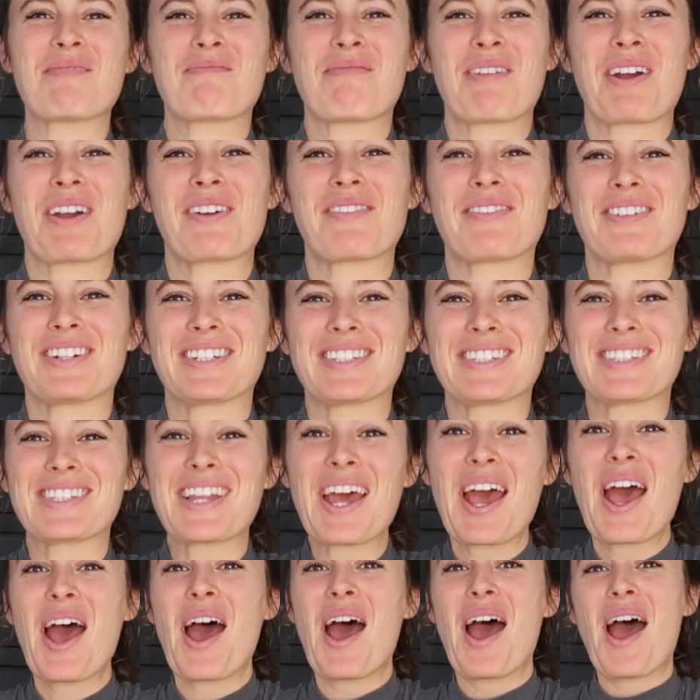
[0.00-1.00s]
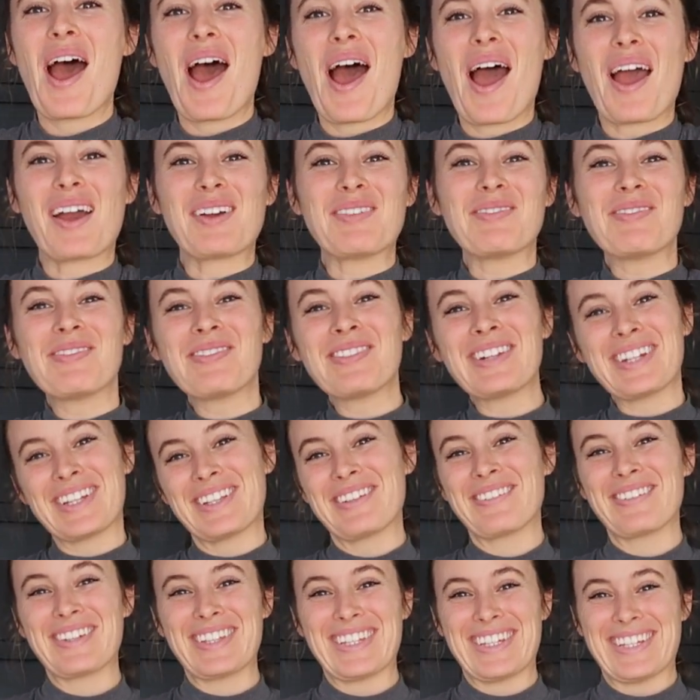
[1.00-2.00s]
Provost. I'm
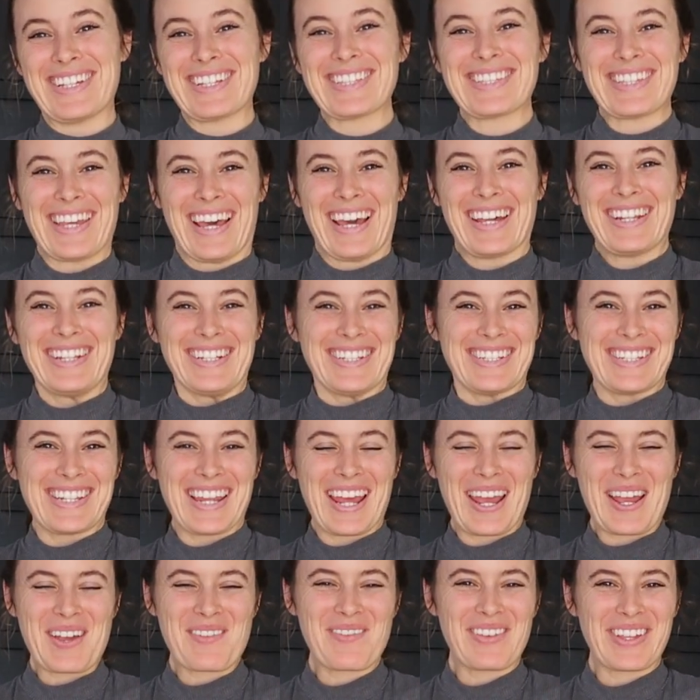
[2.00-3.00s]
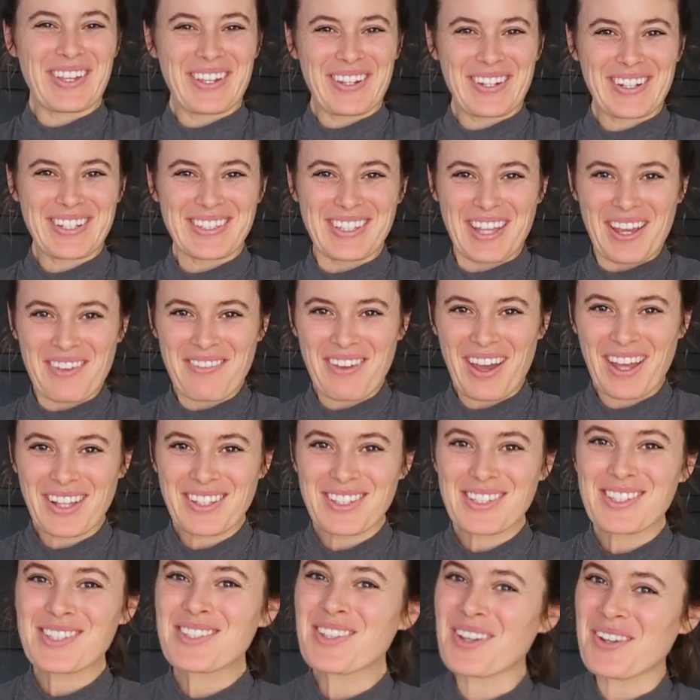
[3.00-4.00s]
really excited today because I've
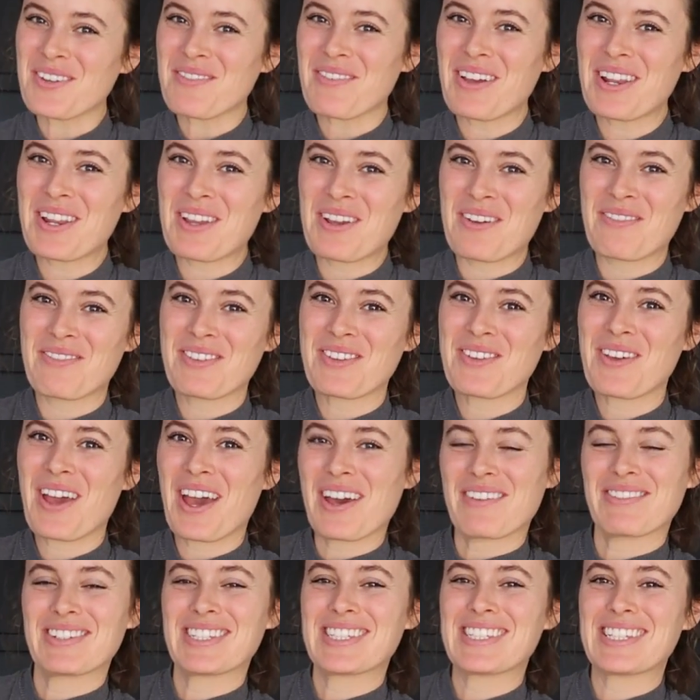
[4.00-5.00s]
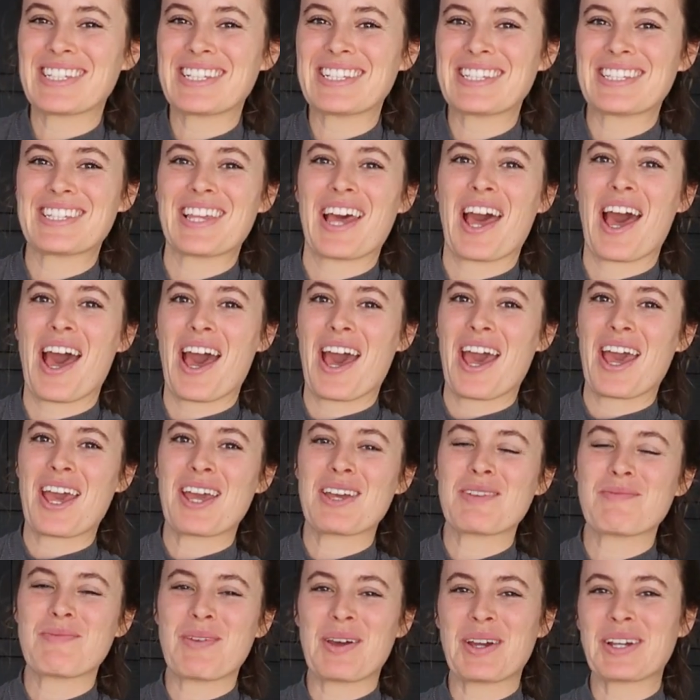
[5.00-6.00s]
had so many of you ever since
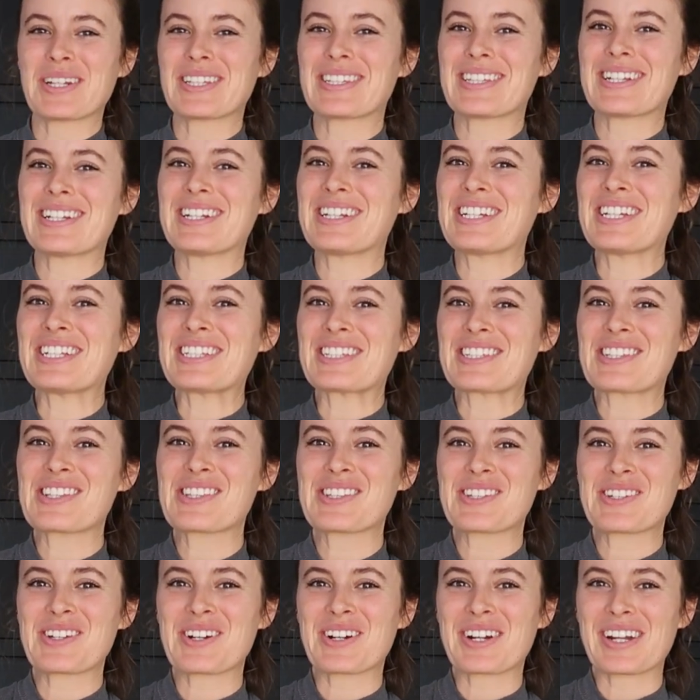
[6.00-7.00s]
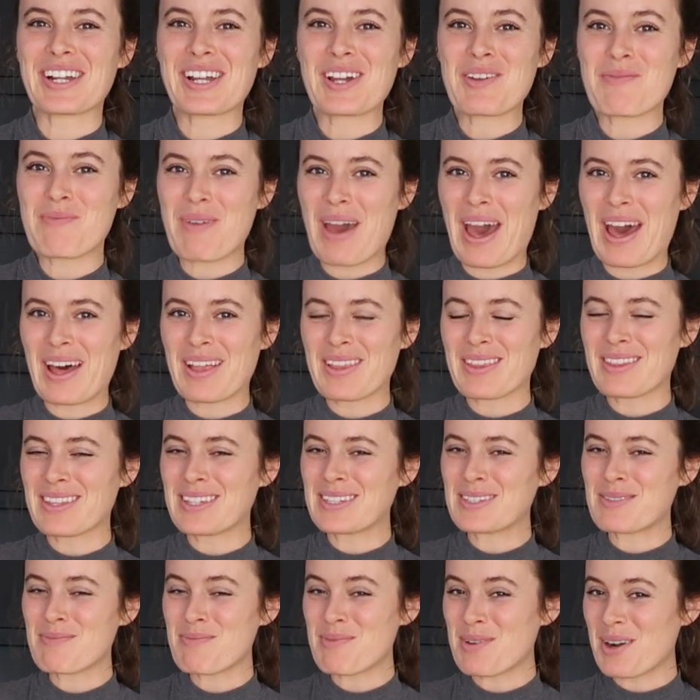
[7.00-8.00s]
I posted an Insta story about
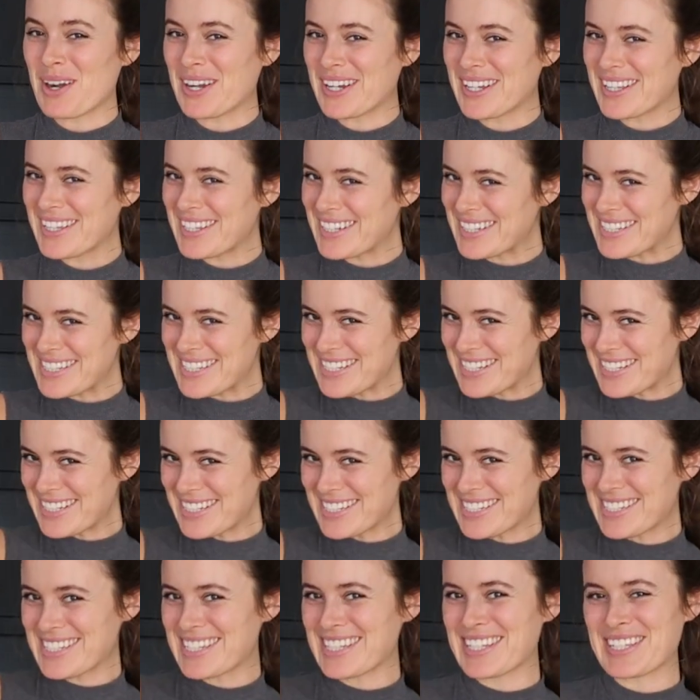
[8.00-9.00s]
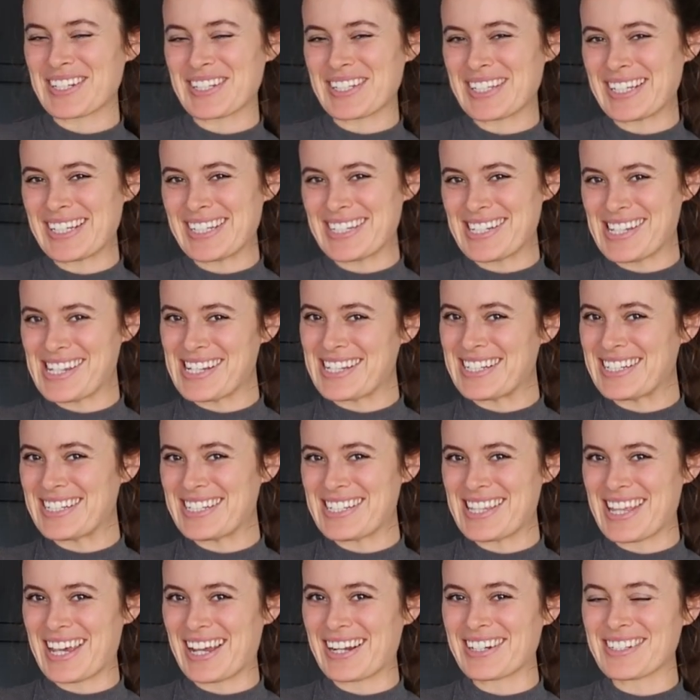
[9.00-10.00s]
this broccoli dish. Little hint
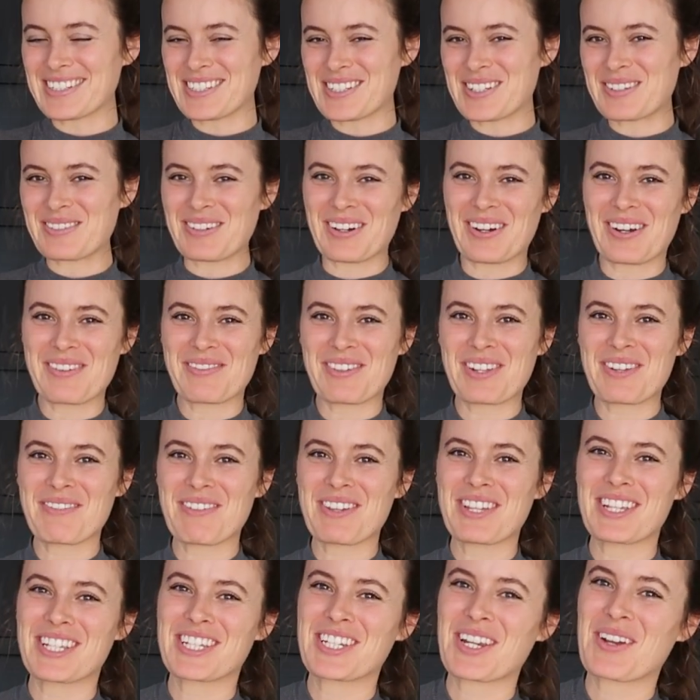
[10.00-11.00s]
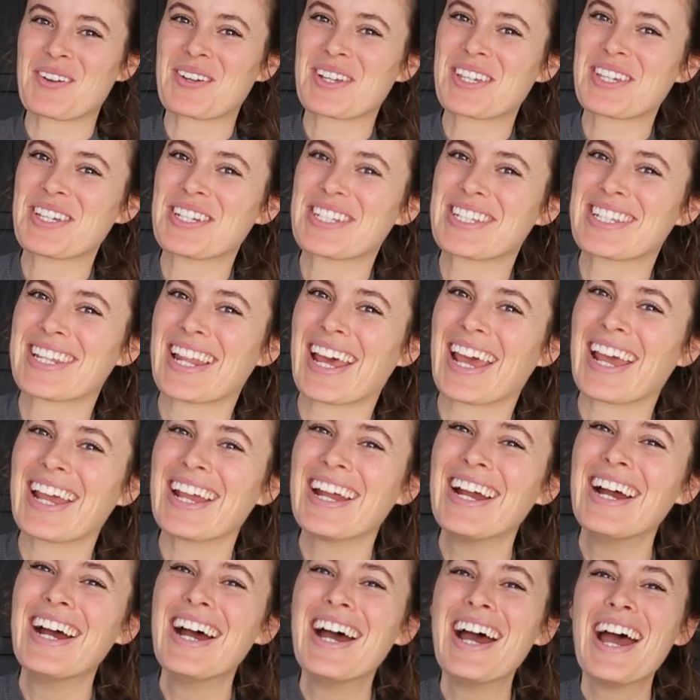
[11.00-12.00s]
there as to what I'm going to be showing you
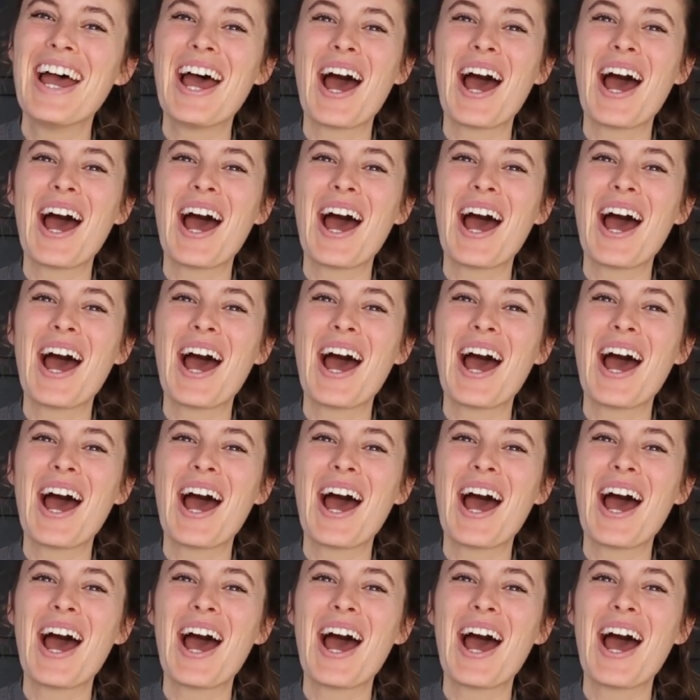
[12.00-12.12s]
today.